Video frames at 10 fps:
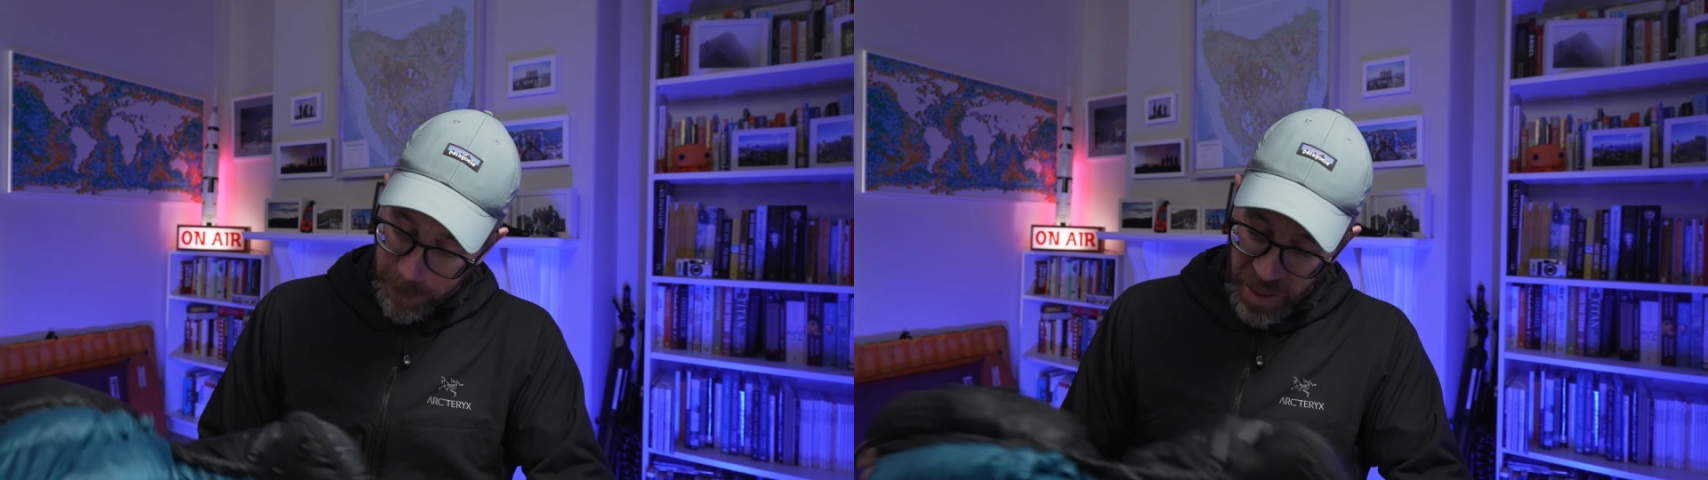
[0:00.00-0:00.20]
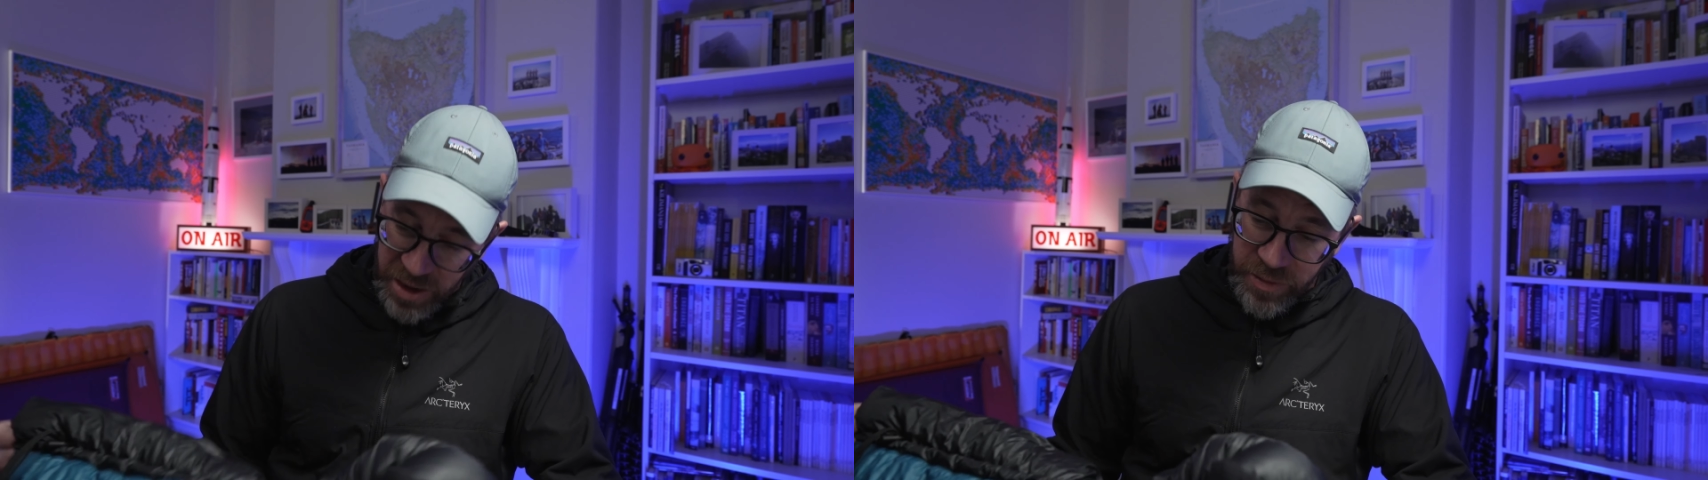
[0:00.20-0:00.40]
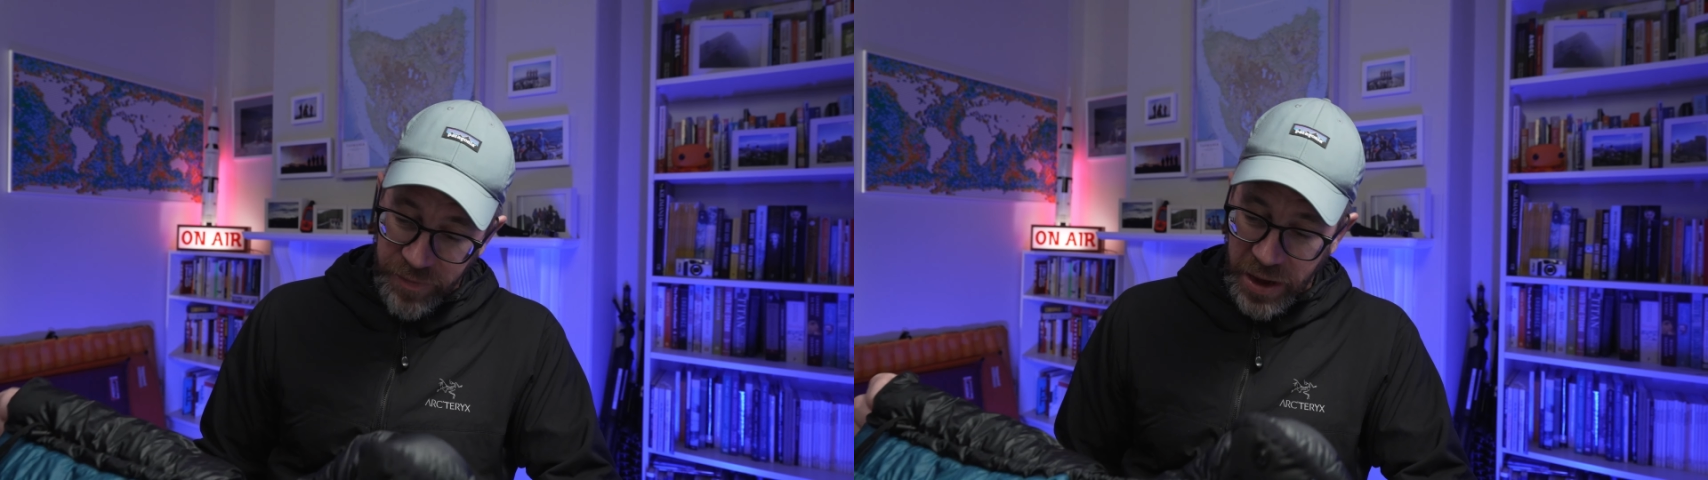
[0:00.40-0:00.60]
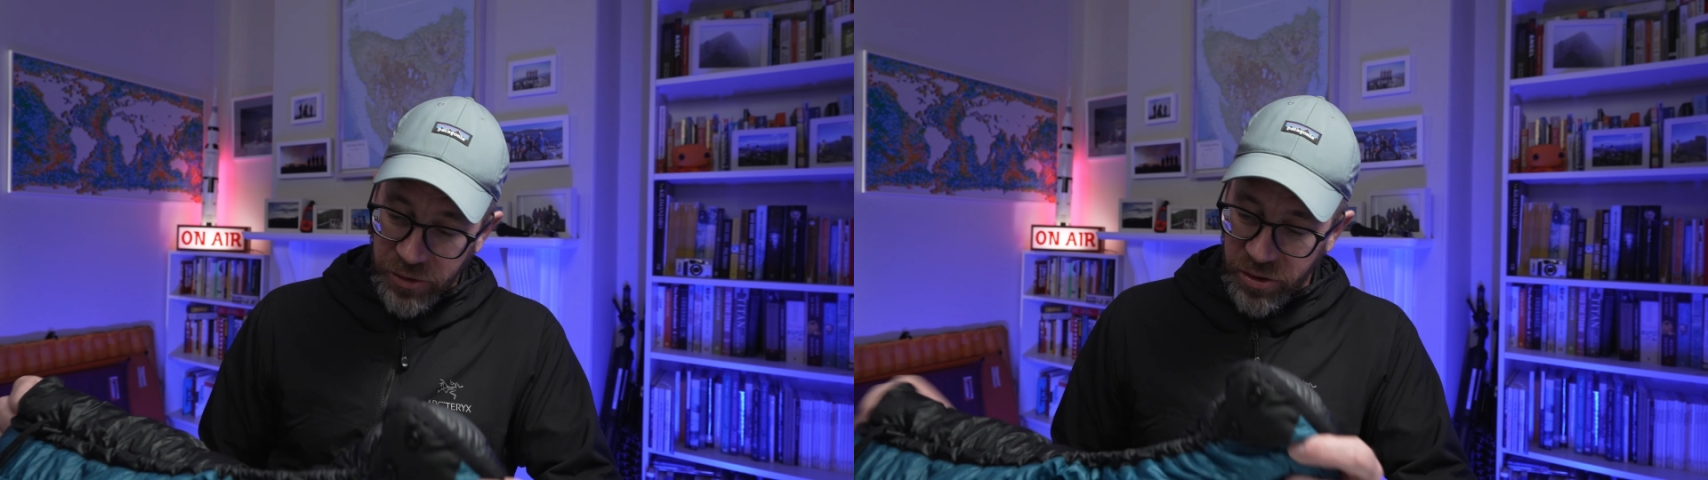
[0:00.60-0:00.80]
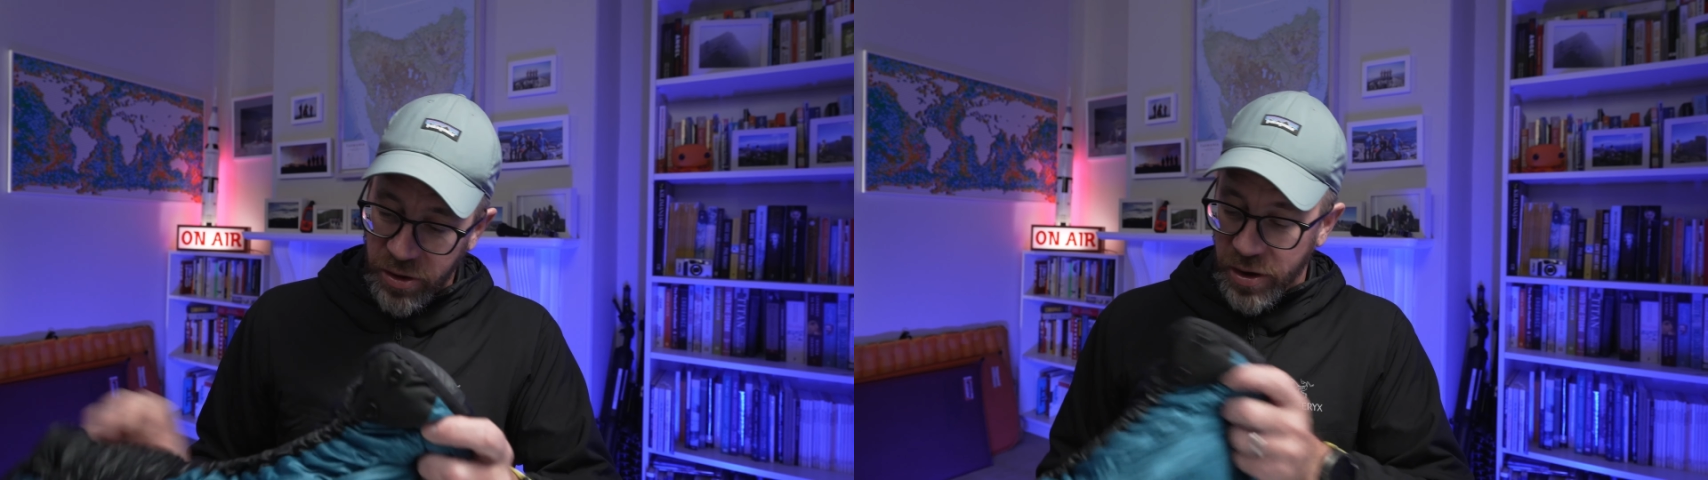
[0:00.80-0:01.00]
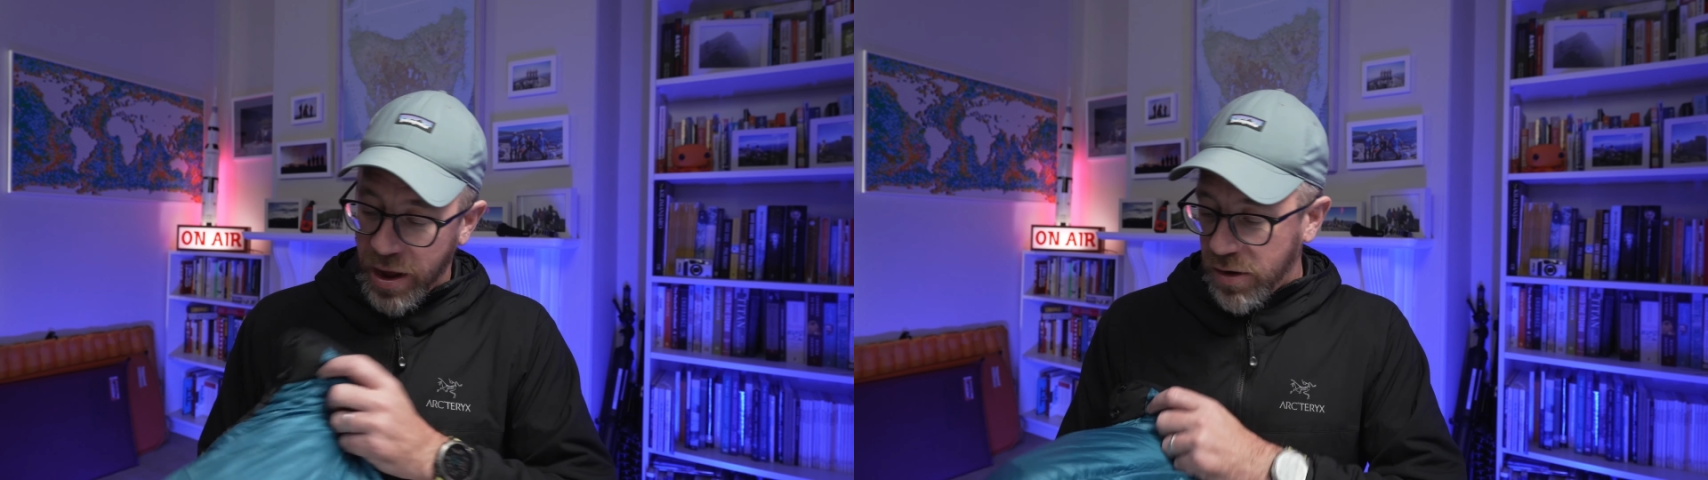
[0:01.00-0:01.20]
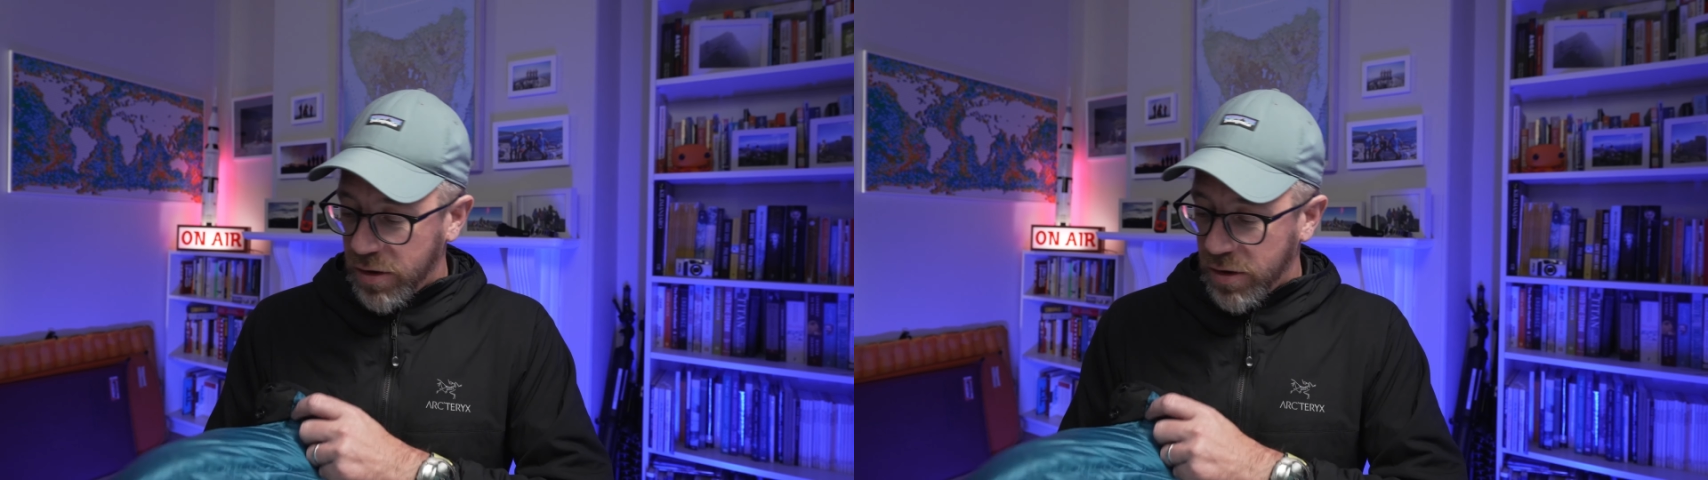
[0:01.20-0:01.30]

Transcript: manufactured it and